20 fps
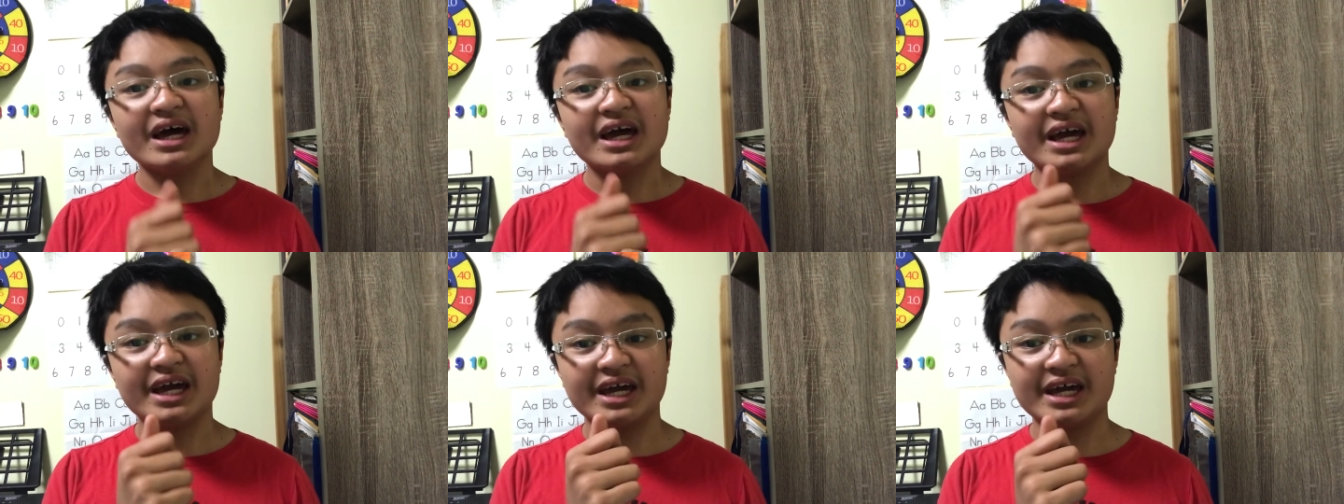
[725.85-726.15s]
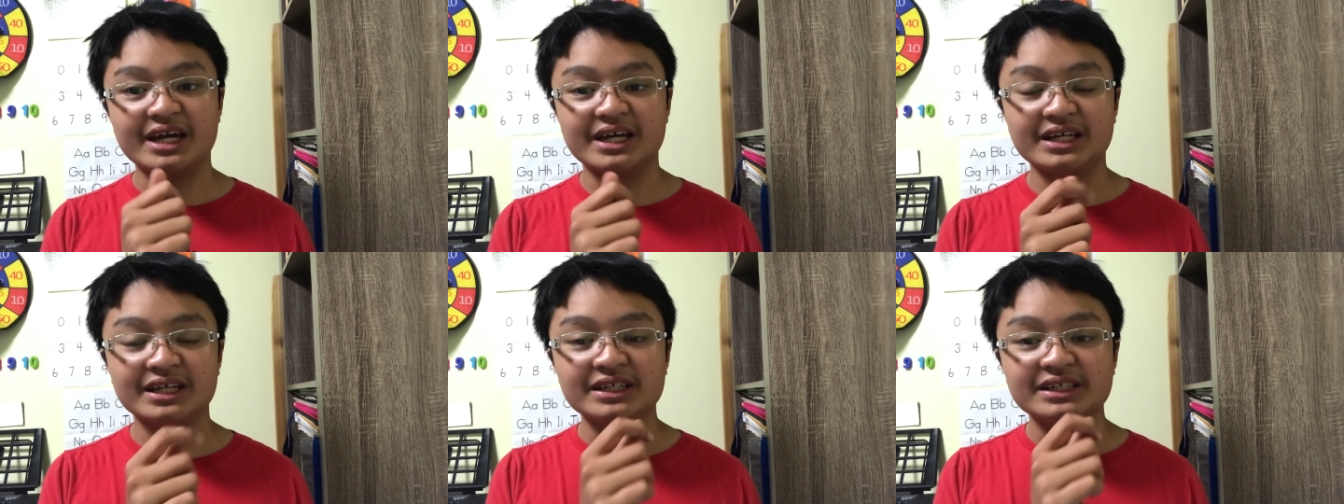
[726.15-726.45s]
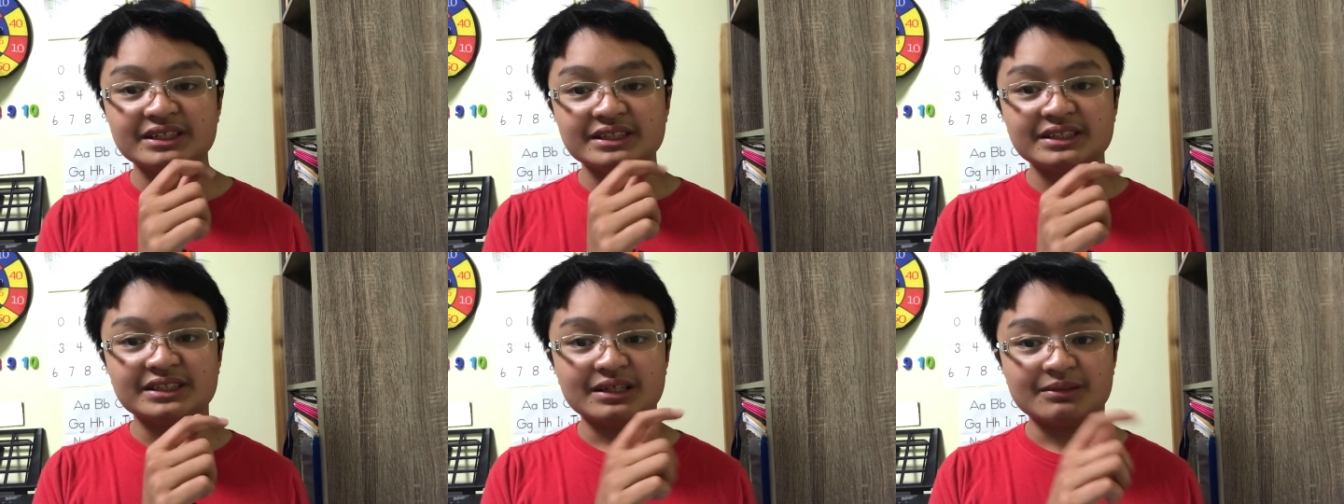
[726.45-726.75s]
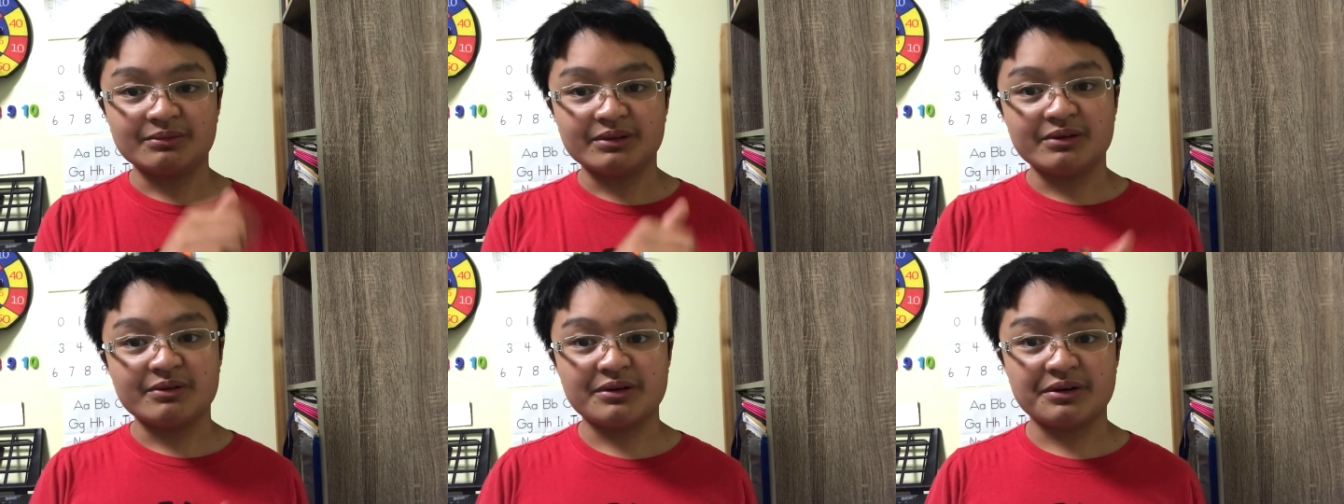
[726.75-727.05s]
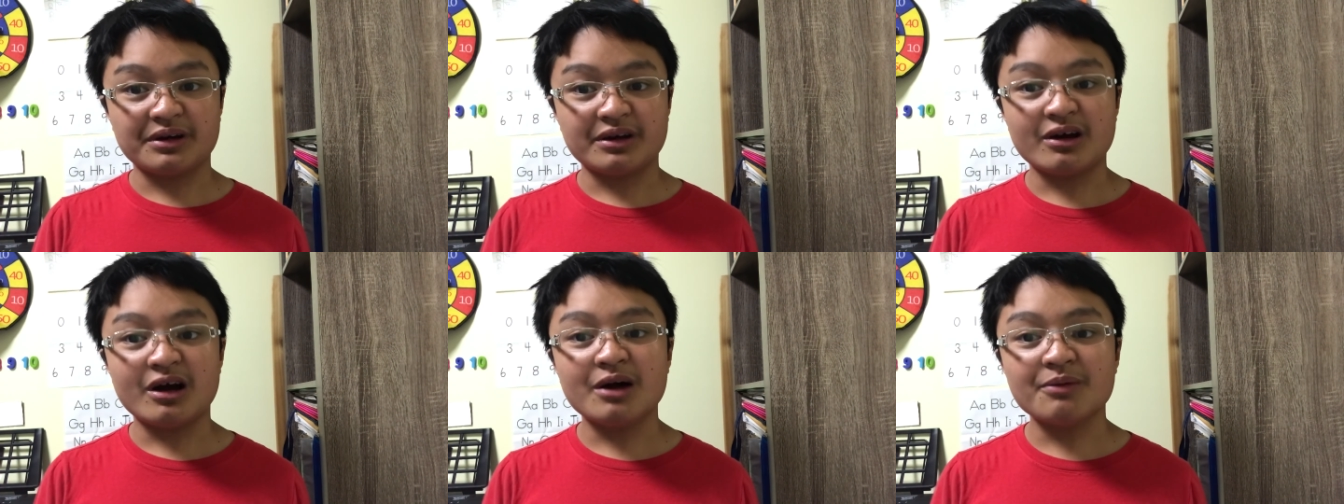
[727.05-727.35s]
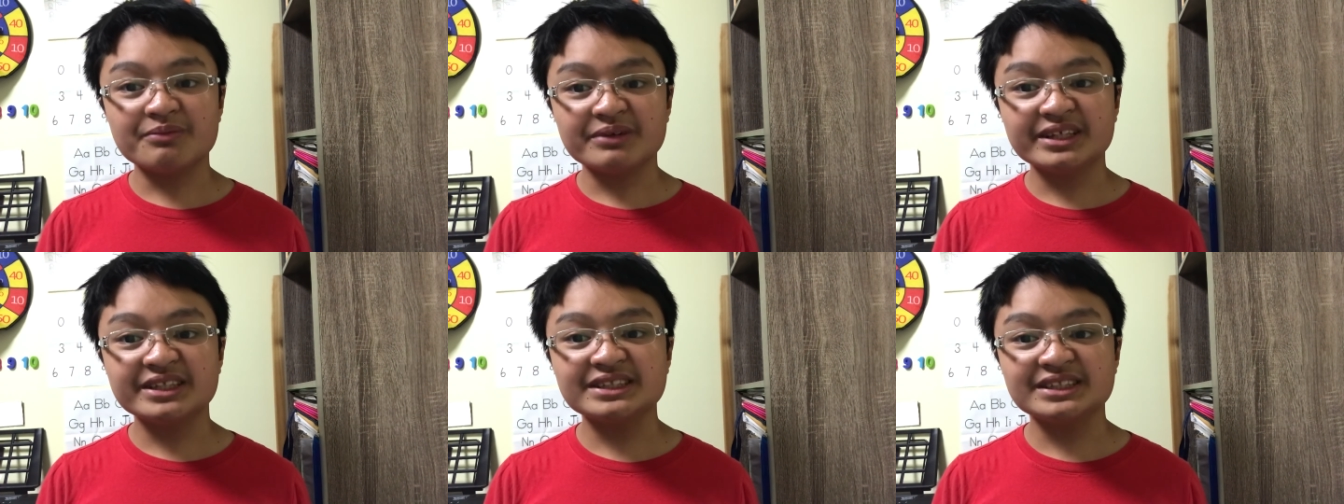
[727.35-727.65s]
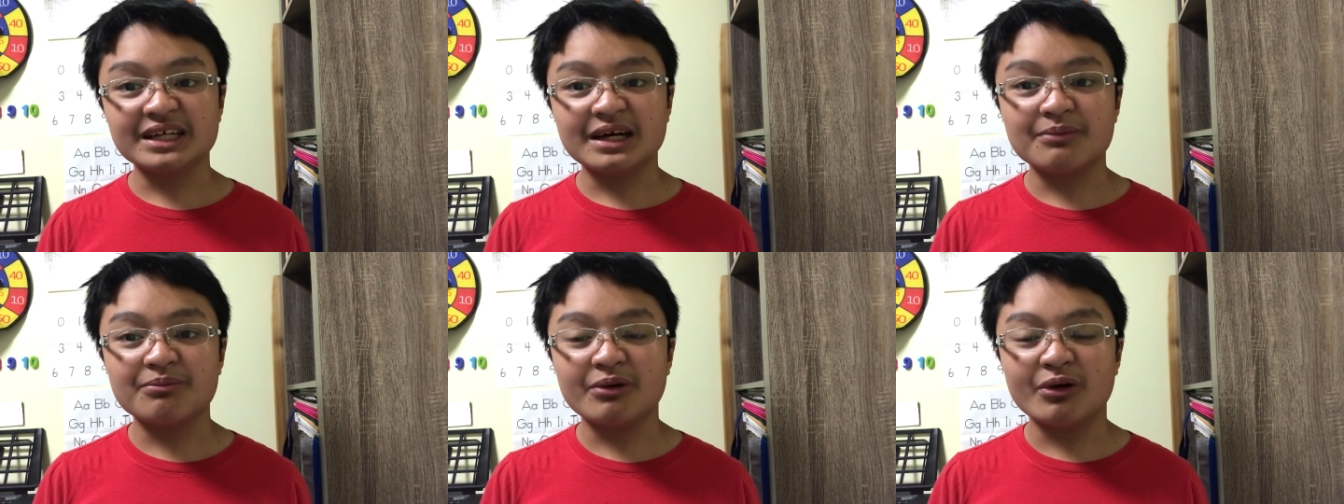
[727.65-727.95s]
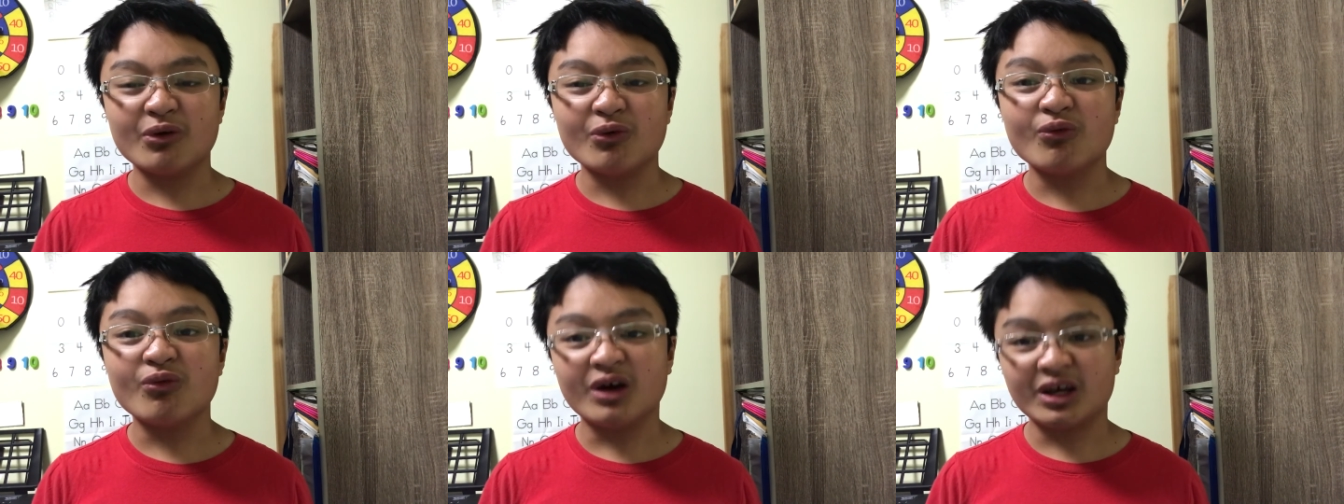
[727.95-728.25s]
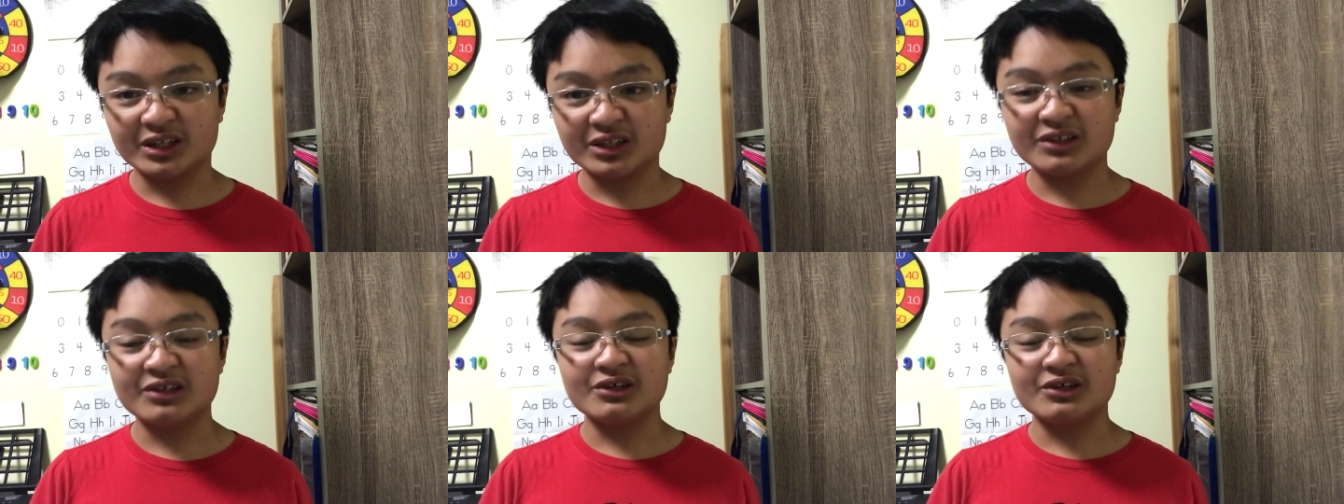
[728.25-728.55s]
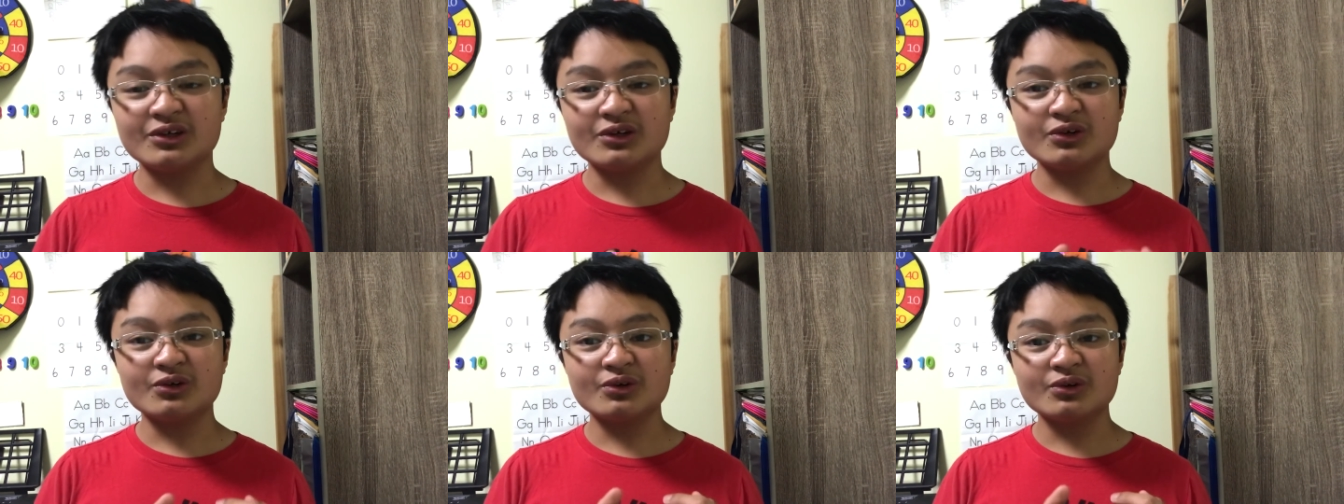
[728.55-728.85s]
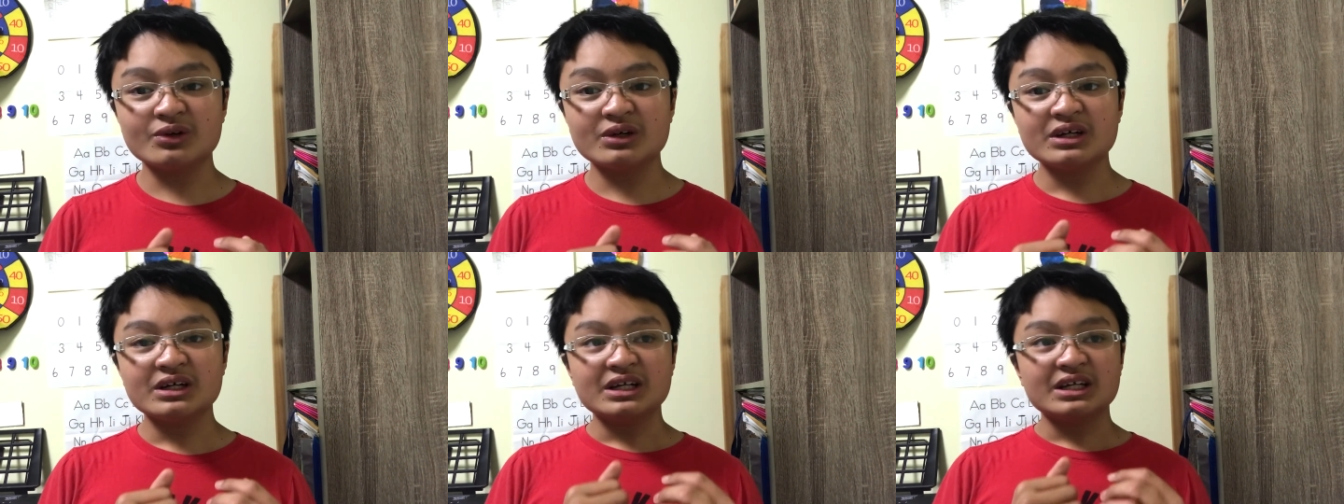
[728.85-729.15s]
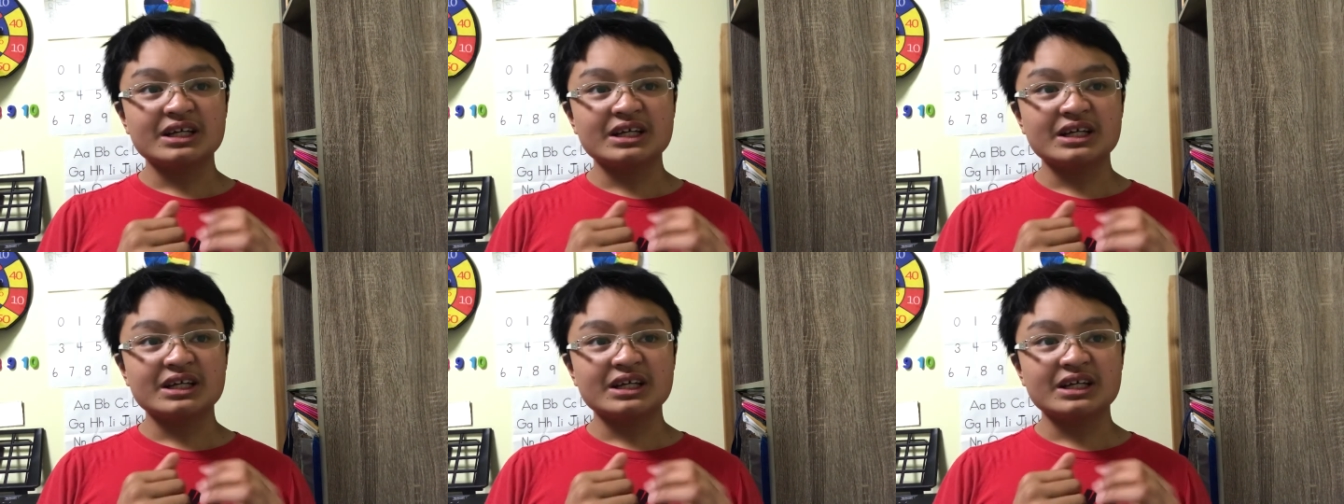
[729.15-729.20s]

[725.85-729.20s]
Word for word: and send me your comments about what do you